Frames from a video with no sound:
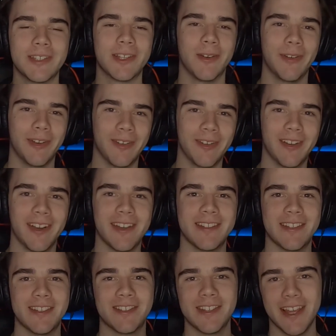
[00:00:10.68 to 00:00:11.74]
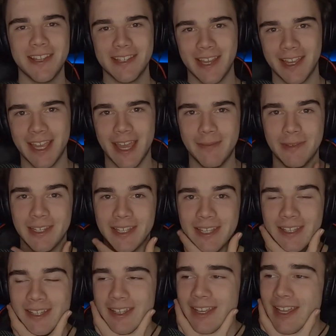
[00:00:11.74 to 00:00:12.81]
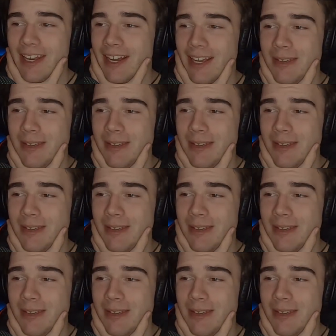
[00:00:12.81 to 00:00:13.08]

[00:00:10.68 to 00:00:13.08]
is going on guys, it's JZaia Gaming here, and